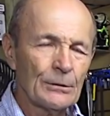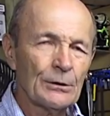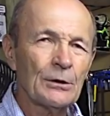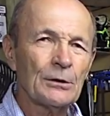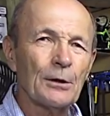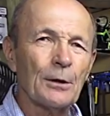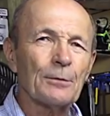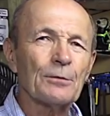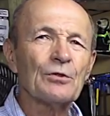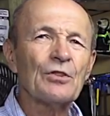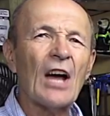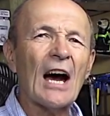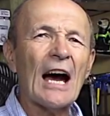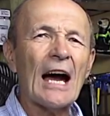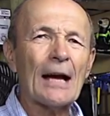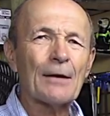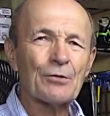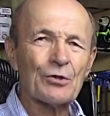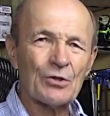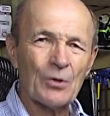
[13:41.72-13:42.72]
The
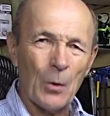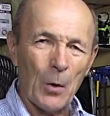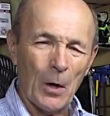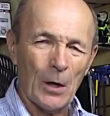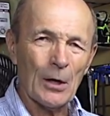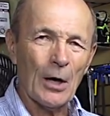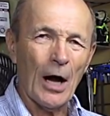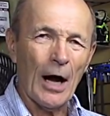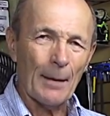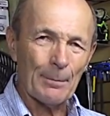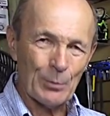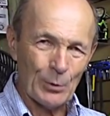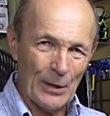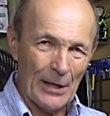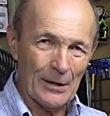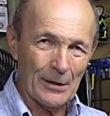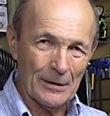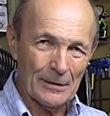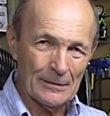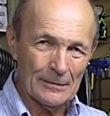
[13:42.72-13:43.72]
dive store
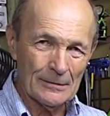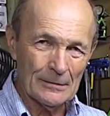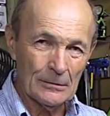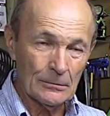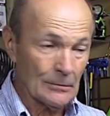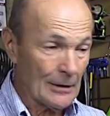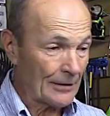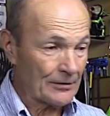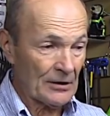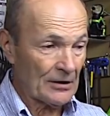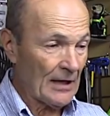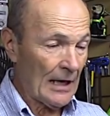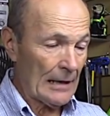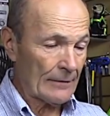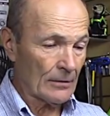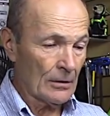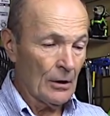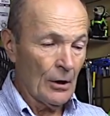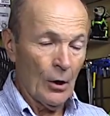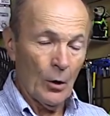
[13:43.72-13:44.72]
operator, not the
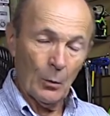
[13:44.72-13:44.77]
diver.